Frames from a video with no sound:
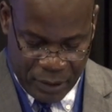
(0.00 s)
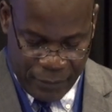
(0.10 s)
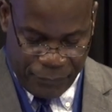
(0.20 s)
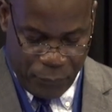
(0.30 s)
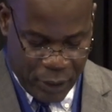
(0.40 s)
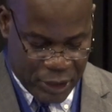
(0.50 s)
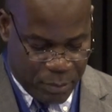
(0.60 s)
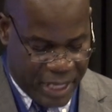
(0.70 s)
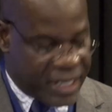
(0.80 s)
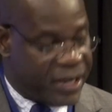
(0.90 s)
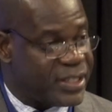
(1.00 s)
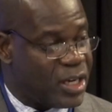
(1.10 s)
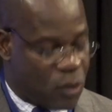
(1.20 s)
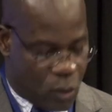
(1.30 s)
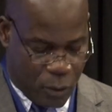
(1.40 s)
forged many years
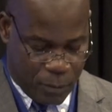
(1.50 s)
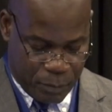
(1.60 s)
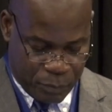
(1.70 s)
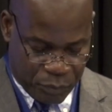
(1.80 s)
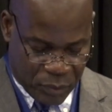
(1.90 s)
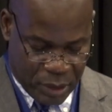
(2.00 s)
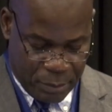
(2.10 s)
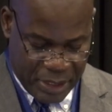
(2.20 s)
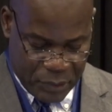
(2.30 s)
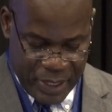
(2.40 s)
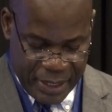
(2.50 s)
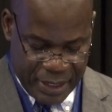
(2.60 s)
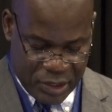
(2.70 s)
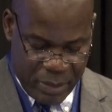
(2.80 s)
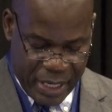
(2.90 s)
ago between
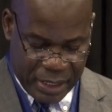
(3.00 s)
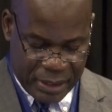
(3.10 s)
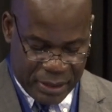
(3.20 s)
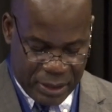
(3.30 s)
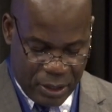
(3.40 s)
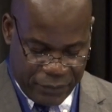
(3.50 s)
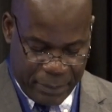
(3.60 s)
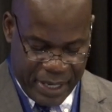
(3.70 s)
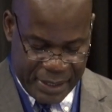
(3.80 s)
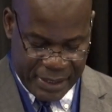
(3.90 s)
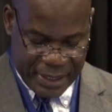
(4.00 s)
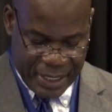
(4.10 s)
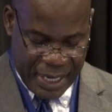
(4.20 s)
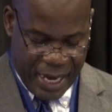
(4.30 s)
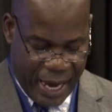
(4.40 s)
the Jamaican government
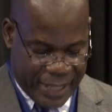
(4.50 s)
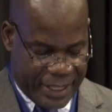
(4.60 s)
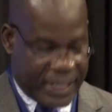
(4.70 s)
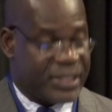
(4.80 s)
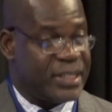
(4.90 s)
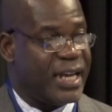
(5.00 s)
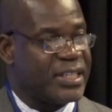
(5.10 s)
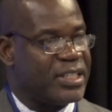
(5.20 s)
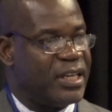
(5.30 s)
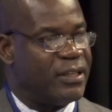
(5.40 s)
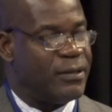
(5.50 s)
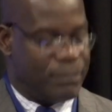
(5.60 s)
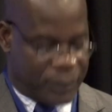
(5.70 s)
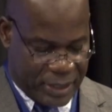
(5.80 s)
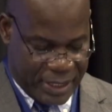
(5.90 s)
and the international
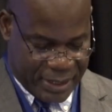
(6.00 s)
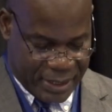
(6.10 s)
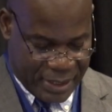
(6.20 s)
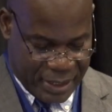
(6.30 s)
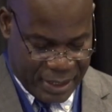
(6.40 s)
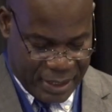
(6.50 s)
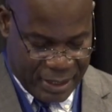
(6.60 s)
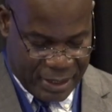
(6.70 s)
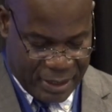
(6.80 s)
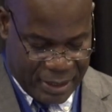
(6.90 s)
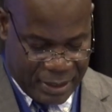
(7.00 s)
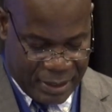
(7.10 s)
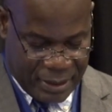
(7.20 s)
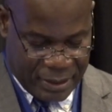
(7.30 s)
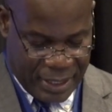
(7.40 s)
police,
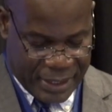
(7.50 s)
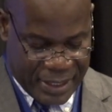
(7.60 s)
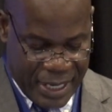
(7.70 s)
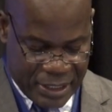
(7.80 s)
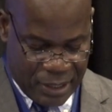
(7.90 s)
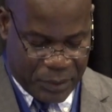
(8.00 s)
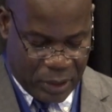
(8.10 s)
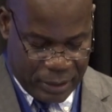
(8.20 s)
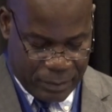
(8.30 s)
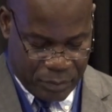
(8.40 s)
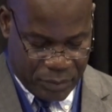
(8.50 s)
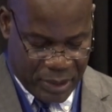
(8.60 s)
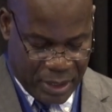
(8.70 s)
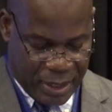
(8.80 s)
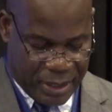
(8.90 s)
that's Interpol.
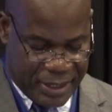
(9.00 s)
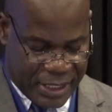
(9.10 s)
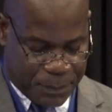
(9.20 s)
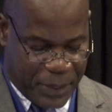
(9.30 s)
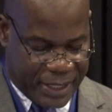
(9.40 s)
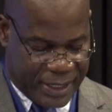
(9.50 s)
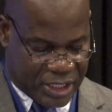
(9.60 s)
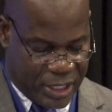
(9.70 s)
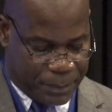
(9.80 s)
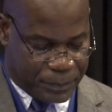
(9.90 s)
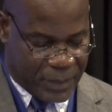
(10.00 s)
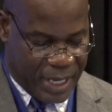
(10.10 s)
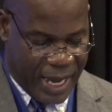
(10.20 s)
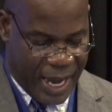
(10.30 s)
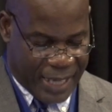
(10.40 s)
This partnership
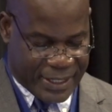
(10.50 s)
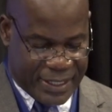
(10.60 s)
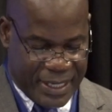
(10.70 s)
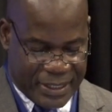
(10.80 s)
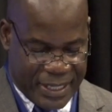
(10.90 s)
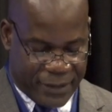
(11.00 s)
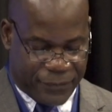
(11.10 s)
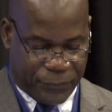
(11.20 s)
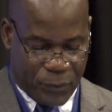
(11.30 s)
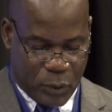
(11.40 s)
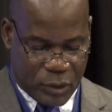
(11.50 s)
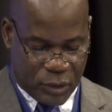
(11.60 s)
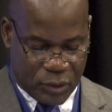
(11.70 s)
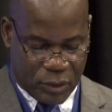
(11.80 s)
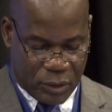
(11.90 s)
has yielded fruit